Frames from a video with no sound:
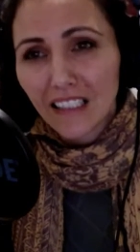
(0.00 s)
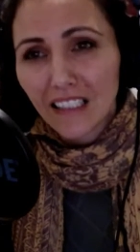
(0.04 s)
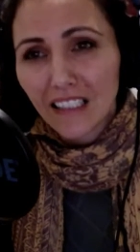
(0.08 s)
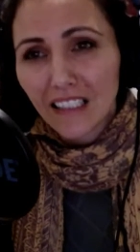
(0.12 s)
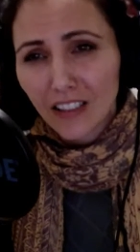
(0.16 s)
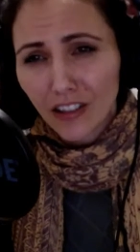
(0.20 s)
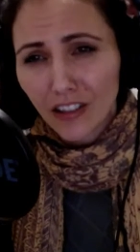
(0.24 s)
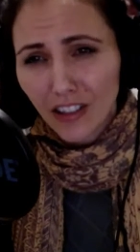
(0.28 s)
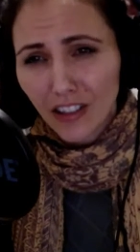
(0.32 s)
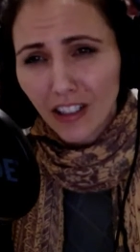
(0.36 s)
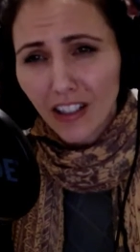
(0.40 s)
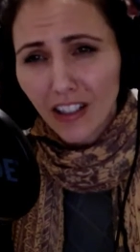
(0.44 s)

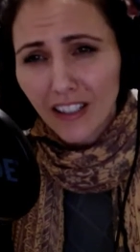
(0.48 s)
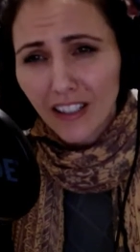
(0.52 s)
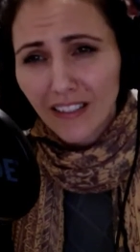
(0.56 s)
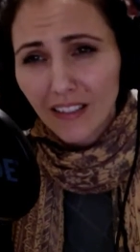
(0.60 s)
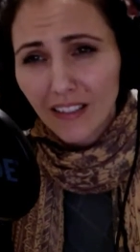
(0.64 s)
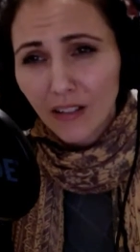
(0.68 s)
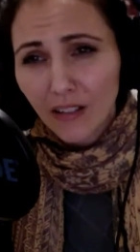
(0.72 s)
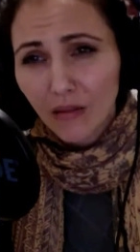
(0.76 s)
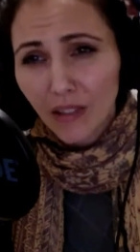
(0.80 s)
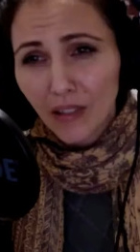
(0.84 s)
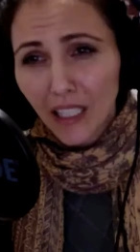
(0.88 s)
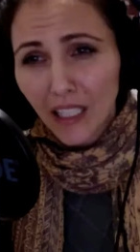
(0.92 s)
July
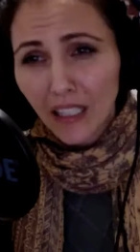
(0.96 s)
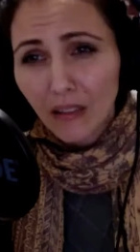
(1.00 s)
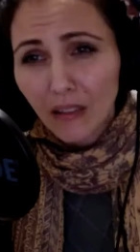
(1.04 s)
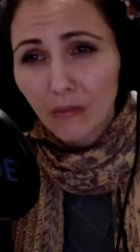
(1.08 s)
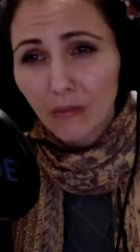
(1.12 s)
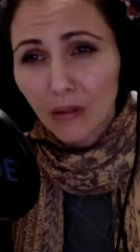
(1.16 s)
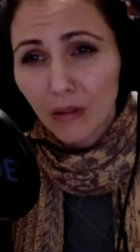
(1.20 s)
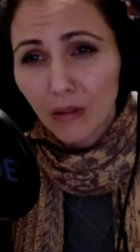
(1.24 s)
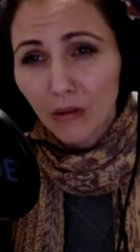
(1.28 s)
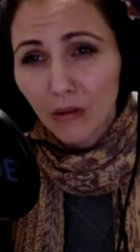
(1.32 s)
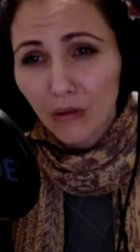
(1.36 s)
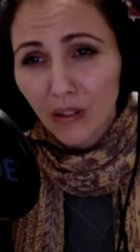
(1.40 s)
sold out, but
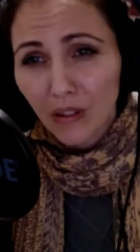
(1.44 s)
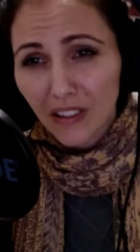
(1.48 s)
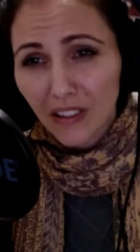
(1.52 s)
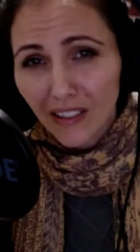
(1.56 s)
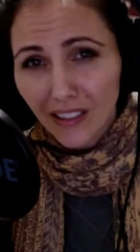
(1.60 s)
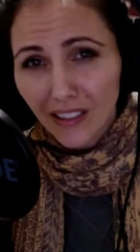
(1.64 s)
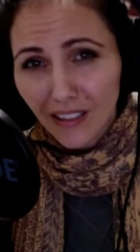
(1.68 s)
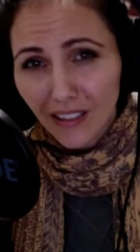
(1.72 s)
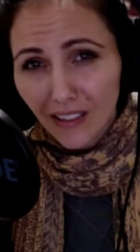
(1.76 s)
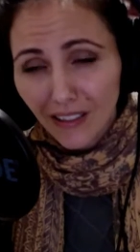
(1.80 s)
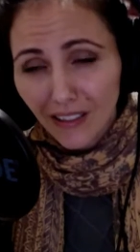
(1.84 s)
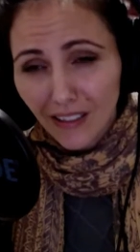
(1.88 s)

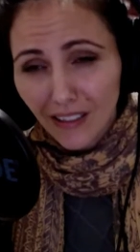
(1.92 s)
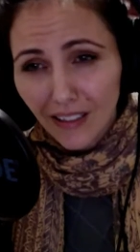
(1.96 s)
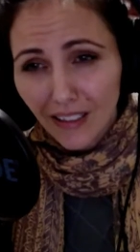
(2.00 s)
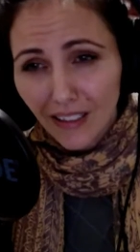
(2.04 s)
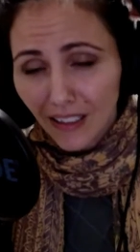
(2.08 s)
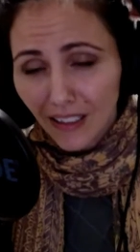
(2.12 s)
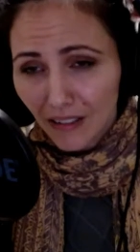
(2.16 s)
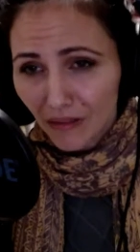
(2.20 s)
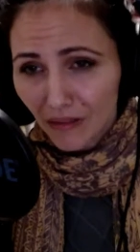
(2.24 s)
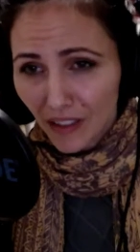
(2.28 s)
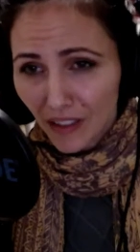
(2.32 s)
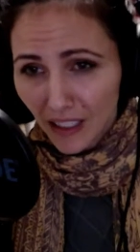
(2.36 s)
August is still
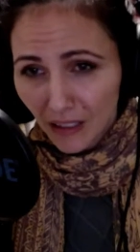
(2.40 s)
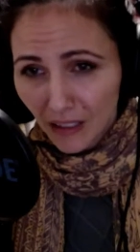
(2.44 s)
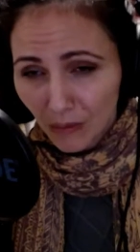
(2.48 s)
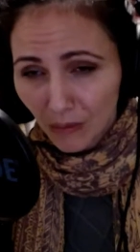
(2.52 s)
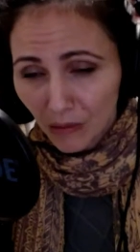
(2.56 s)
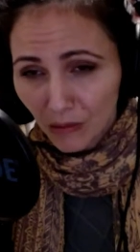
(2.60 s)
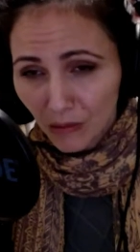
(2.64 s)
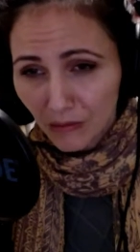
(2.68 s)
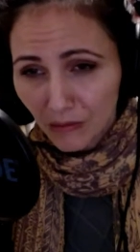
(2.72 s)
available